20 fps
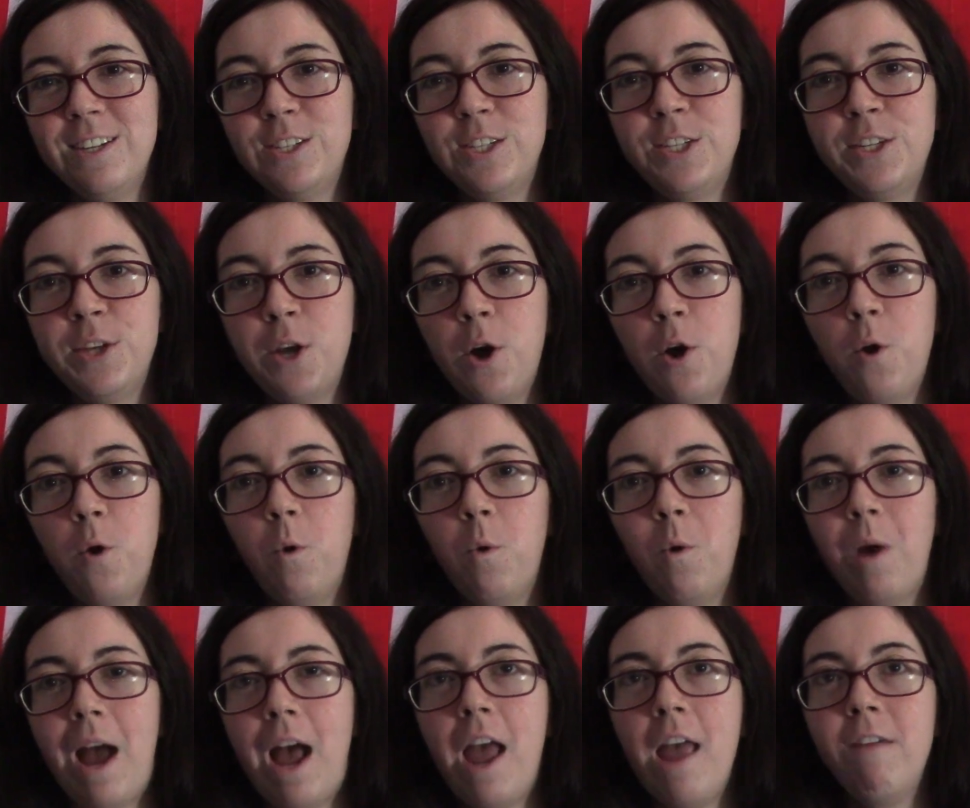
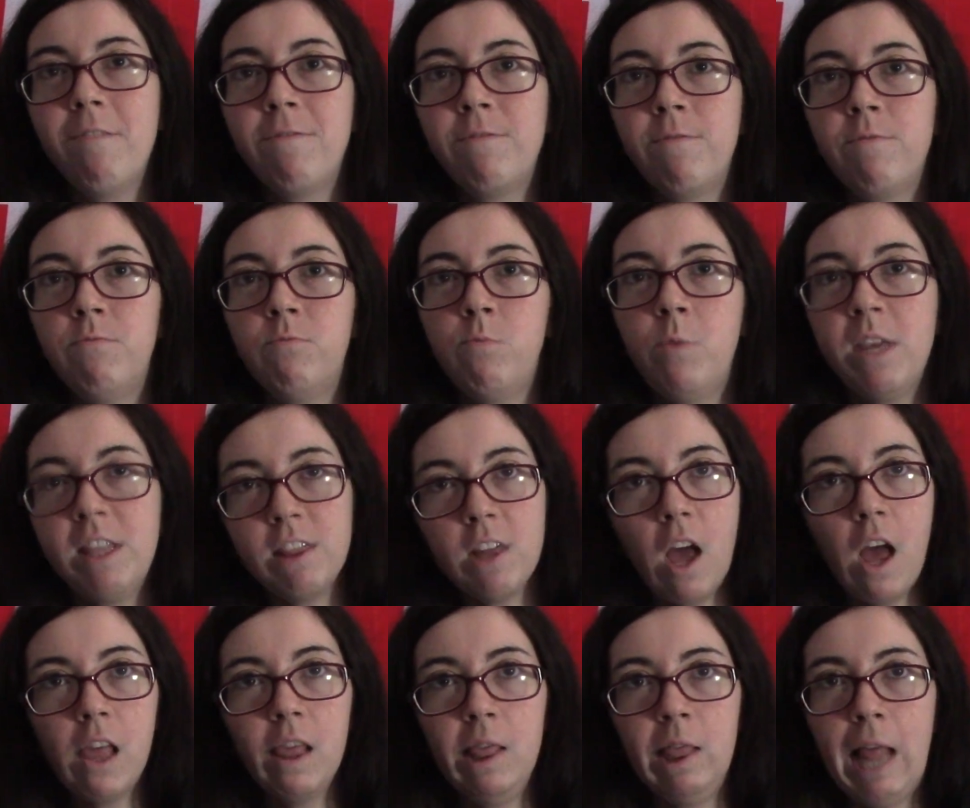So if we
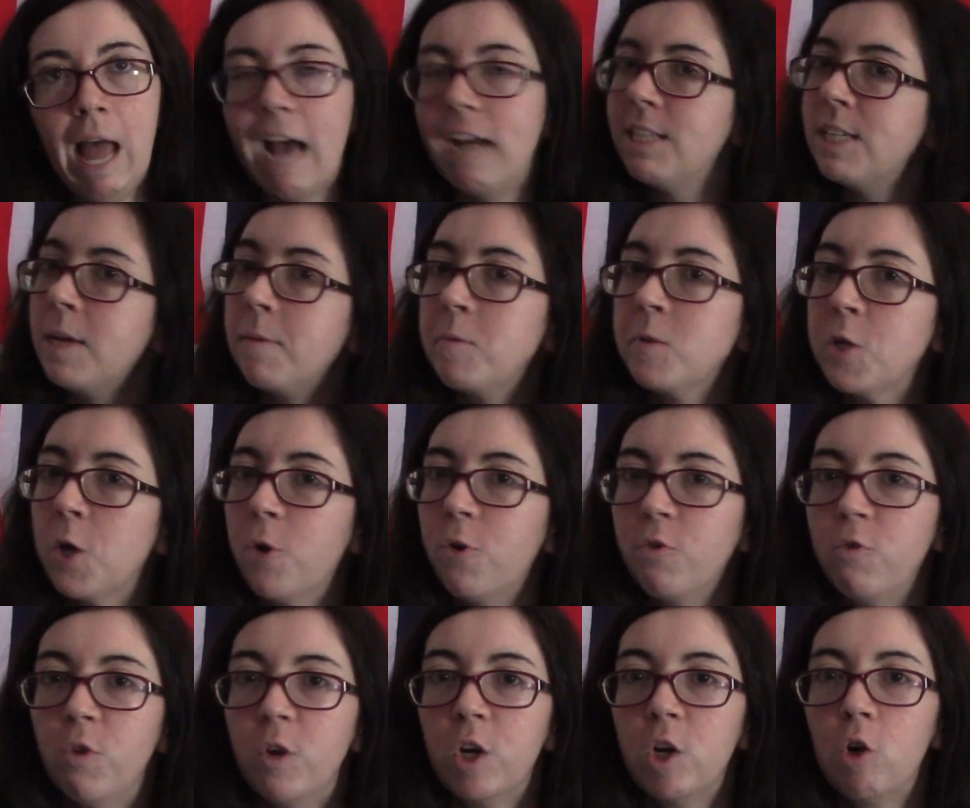thought last episode of
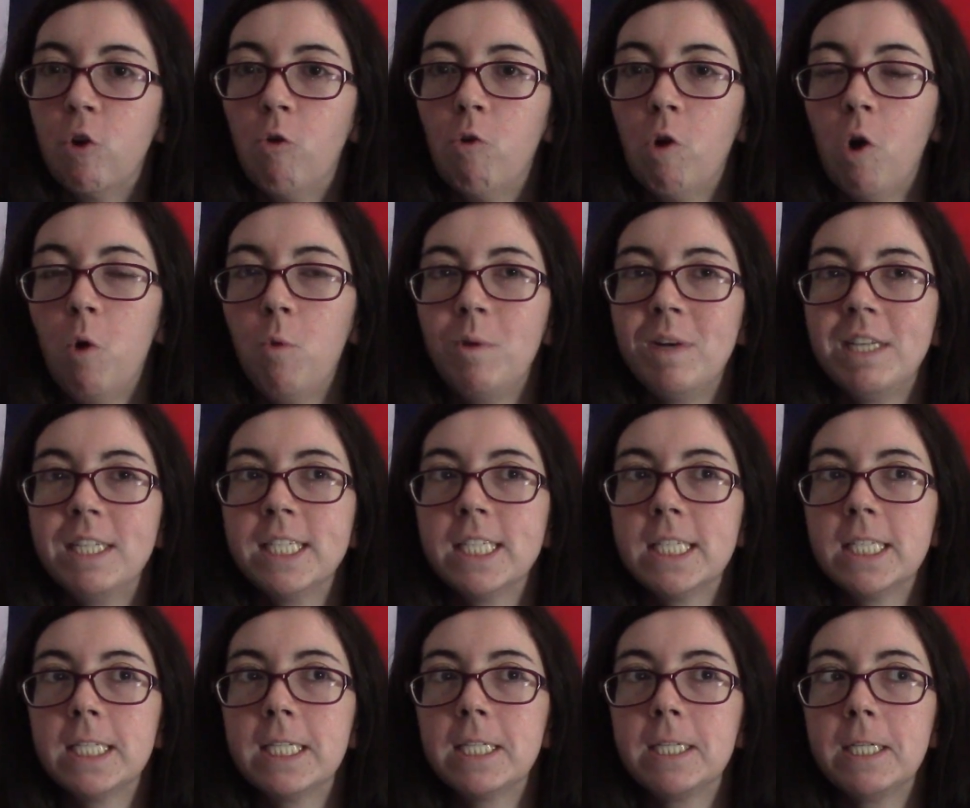Critical Role
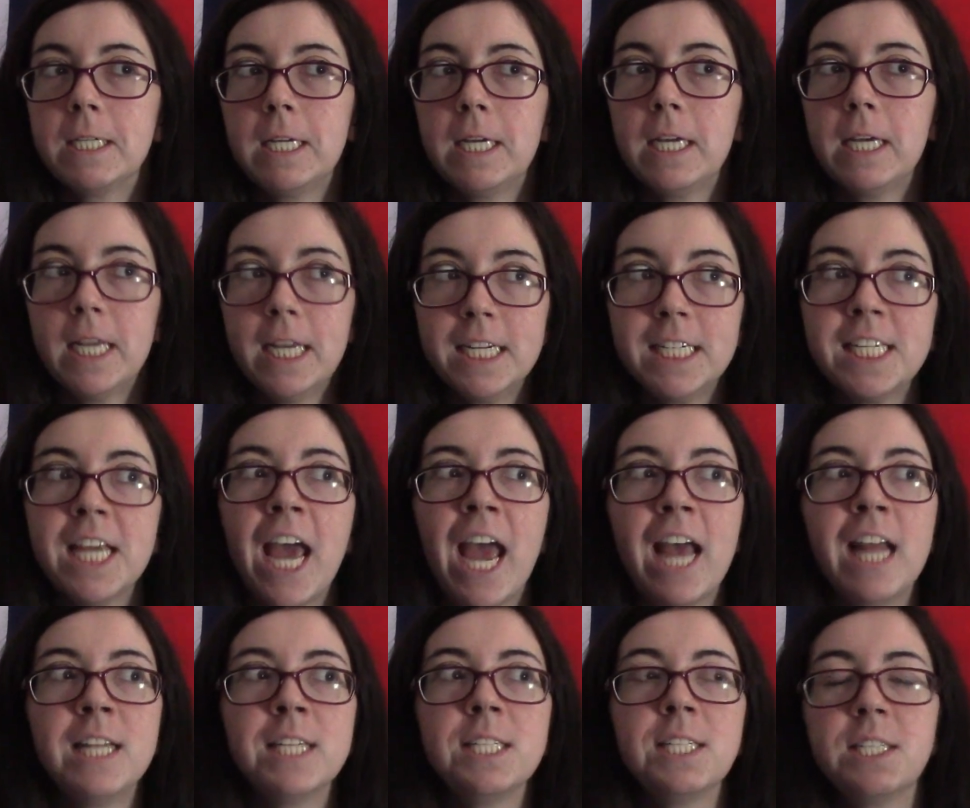was
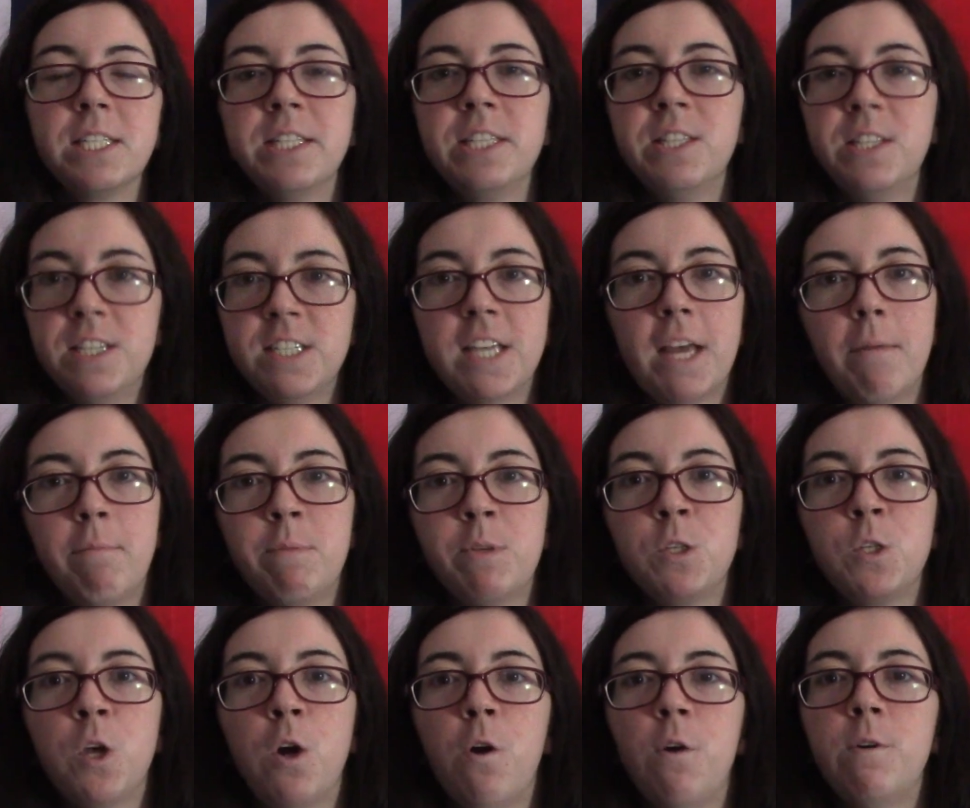intense, this
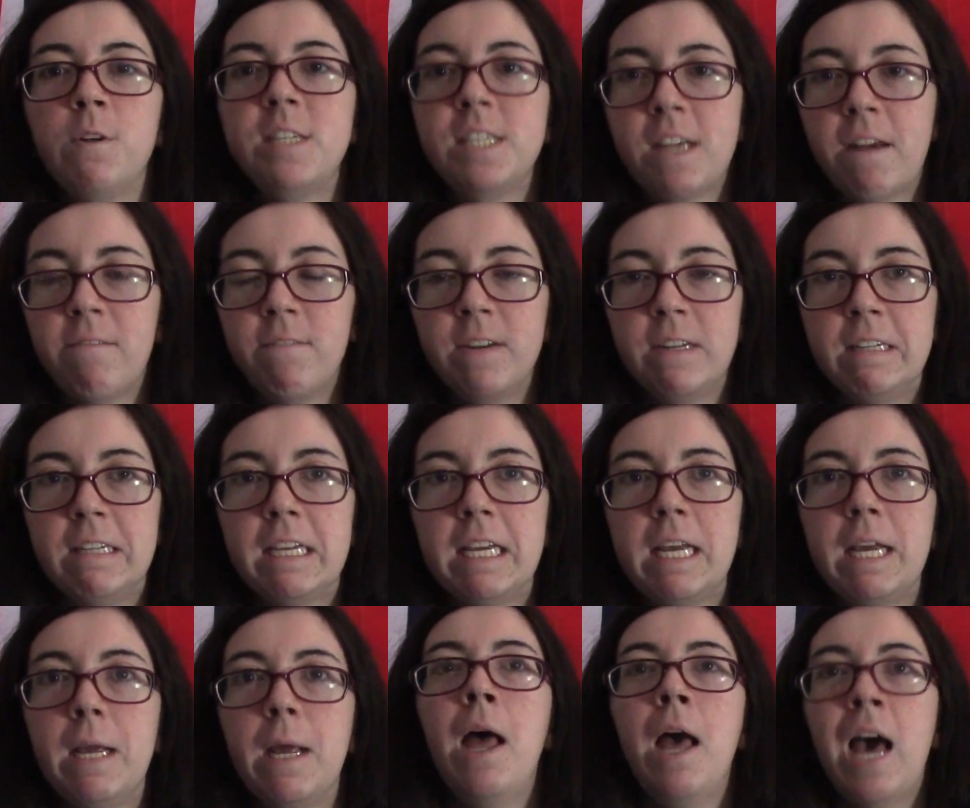episode
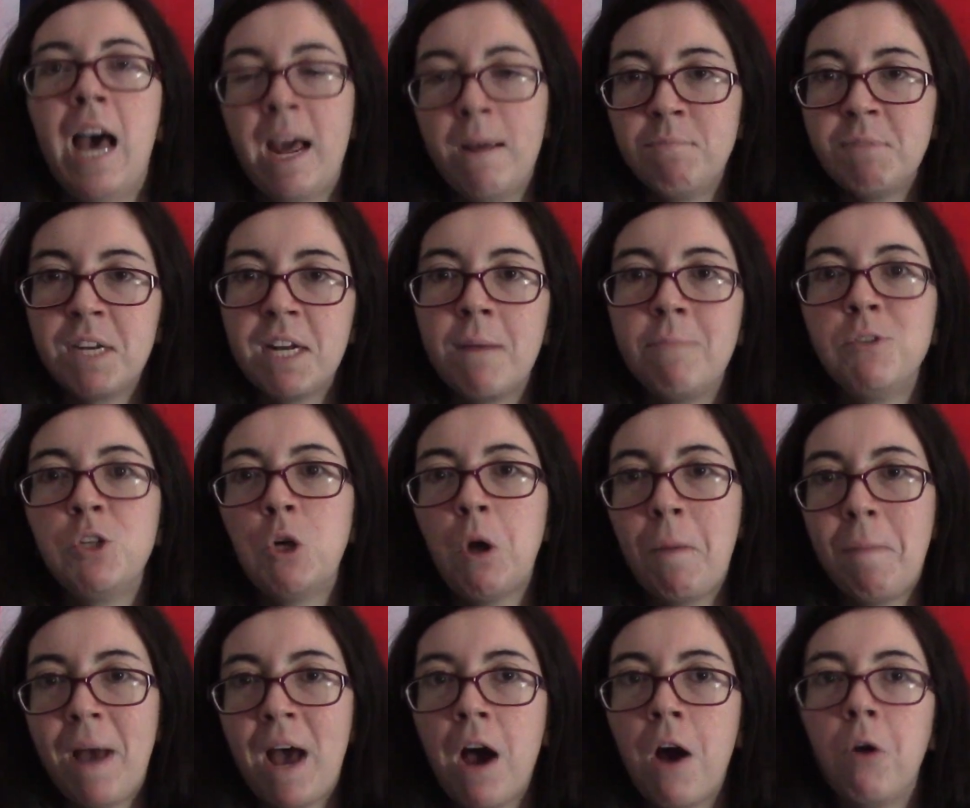definitely hyped it up to
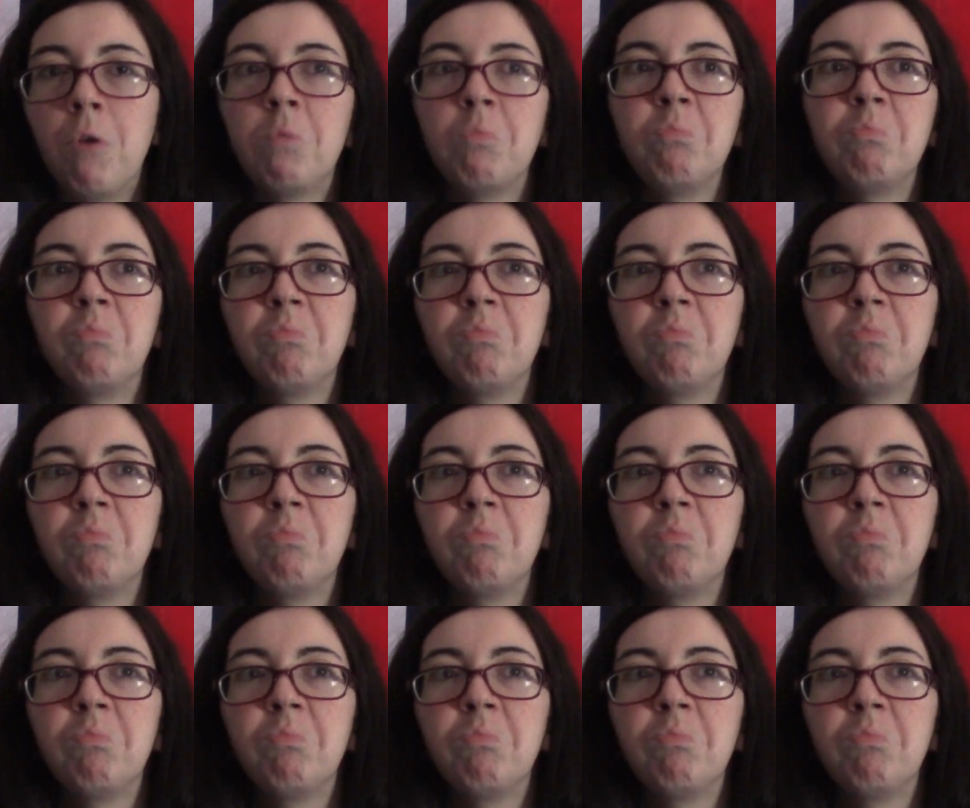about